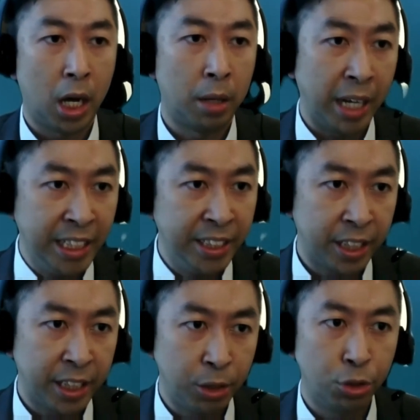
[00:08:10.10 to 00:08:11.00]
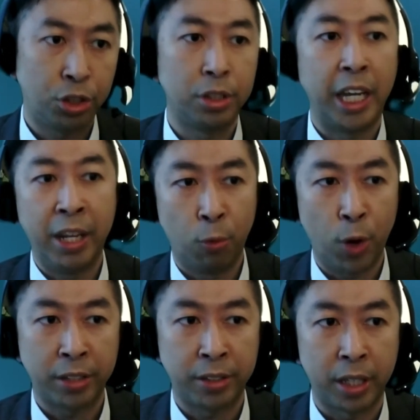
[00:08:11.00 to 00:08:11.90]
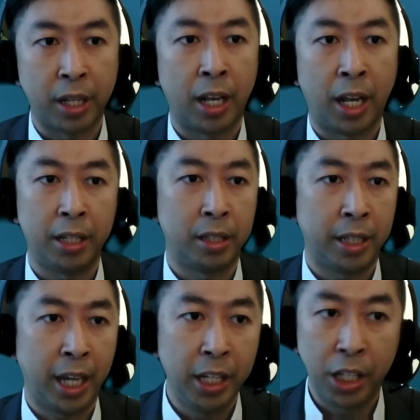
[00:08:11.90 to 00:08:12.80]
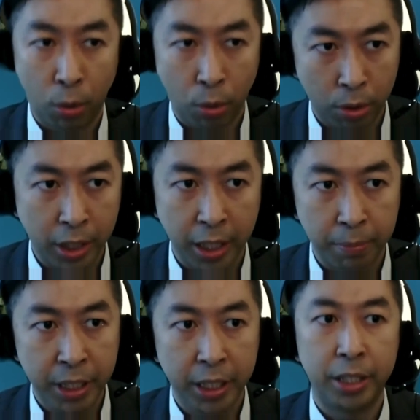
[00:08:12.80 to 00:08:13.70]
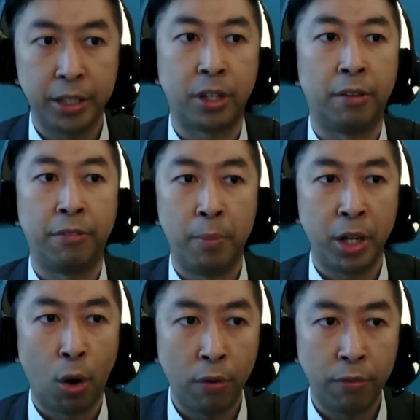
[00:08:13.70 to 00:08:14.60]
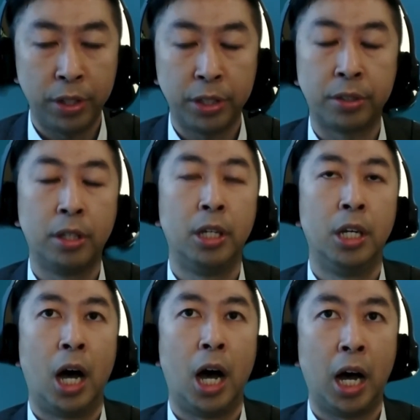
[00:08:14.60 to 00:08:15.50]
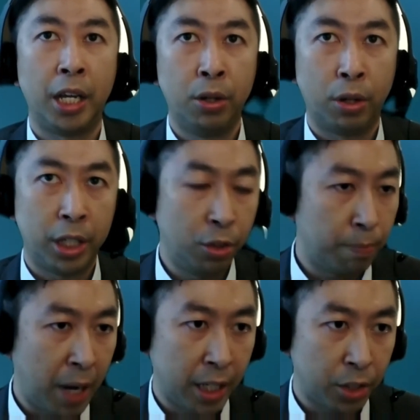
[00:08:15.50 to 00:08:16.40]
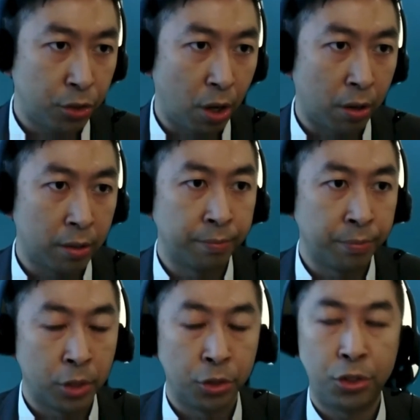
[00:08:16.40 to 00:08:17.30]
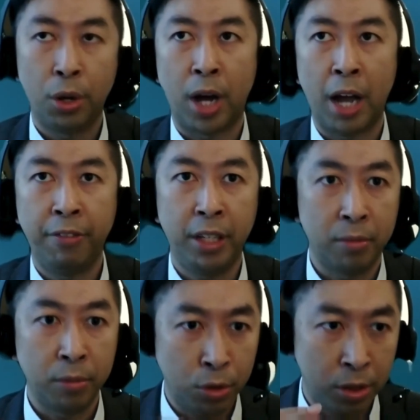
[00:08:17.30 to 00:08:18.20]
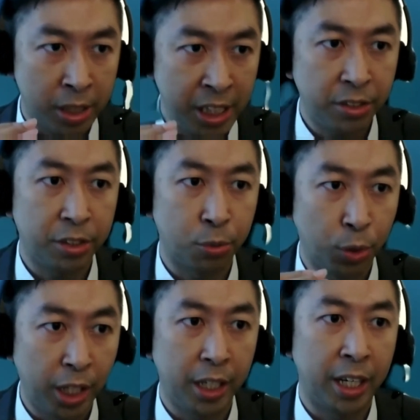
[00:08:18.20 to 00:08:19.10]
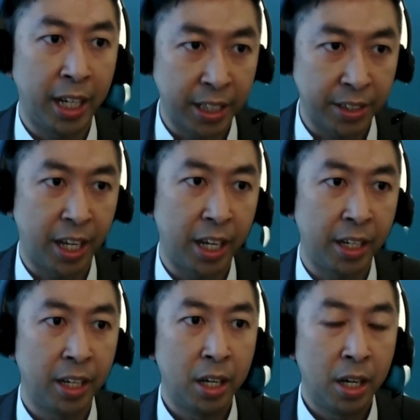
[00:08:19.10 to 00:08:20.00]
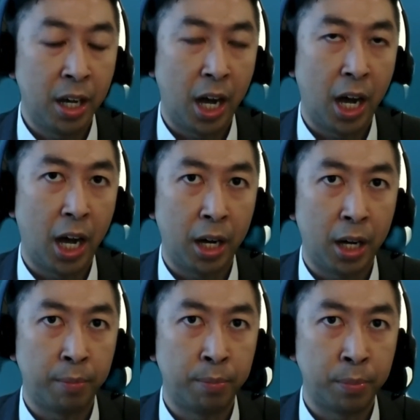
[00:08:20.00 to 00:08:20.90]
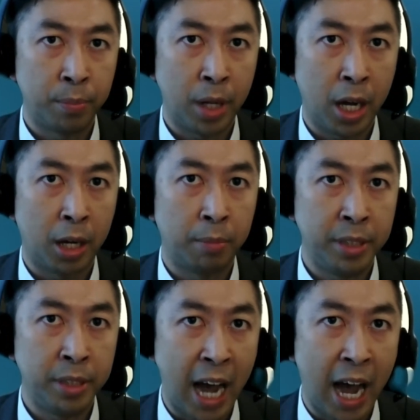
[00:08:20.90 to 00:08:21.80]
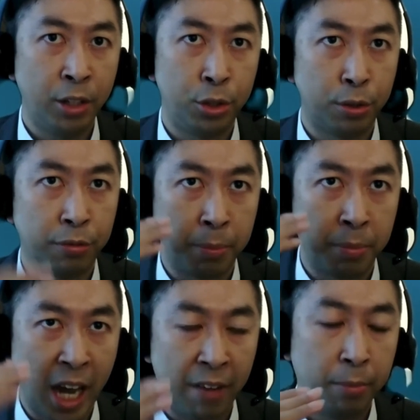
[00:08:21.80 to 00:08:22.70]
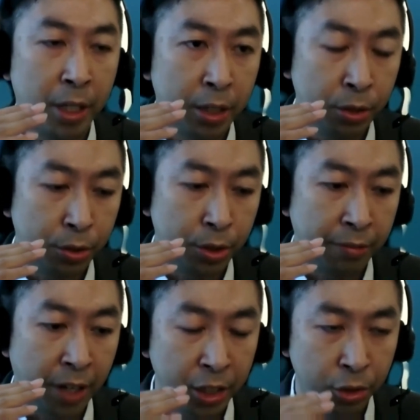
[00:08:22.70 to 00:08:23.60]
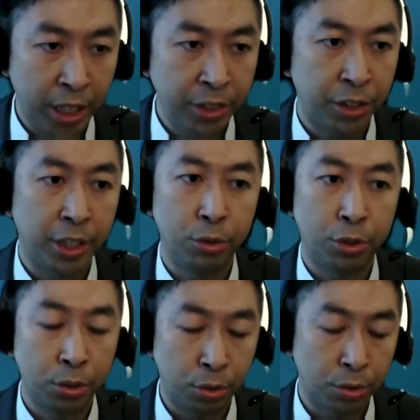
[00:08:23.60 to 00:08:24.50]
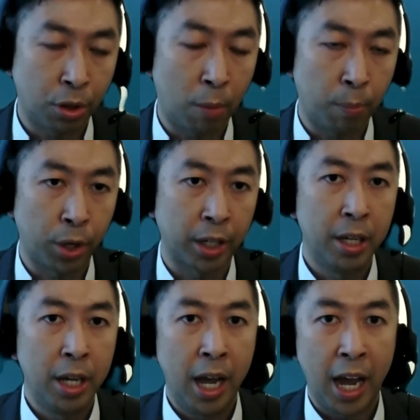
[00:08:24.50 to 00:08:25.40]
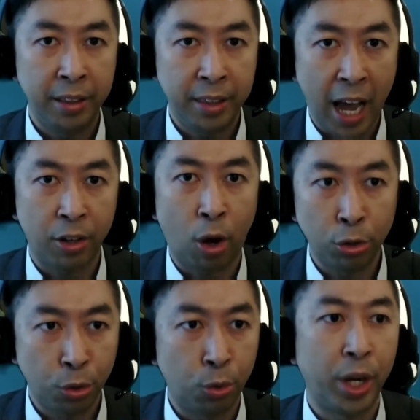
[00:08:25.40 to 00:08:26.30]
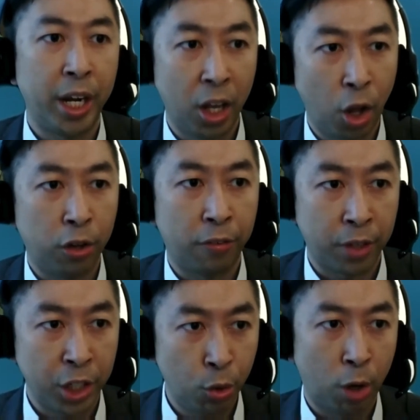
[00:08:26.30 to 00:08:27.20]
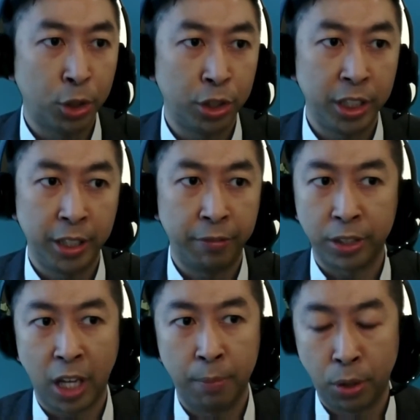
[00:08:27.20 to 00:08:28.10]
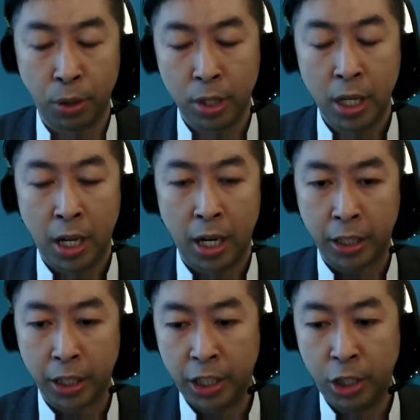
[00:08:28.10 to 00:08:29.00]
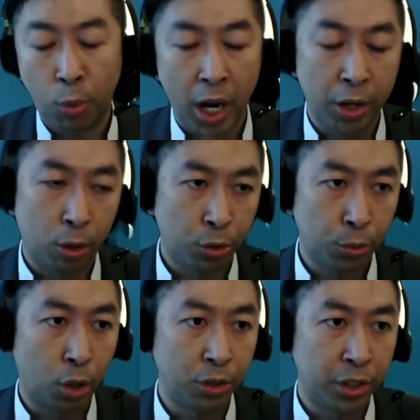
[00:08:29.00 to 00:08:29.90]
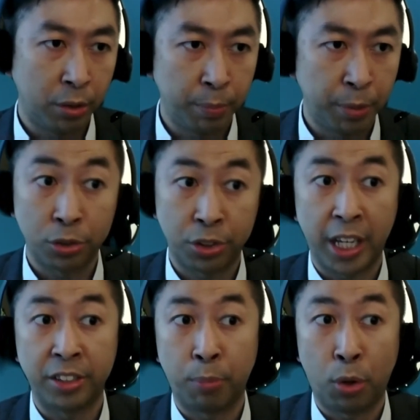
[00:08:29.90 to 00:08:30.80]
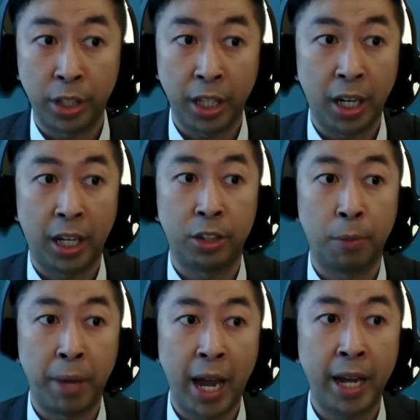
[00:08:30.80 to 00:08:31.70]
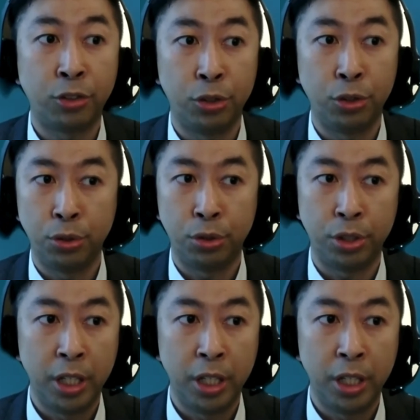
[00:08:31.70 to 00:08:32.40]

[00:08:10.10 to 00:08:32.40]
institution investor like Katy or their peers or family office in order to buy their stock. So I think this is really cascade down to from government to the financial institution to the corporate. And that also create a lot of new opportunity, for example, like the EY and also the consultant, because they are supporting like the banks to do the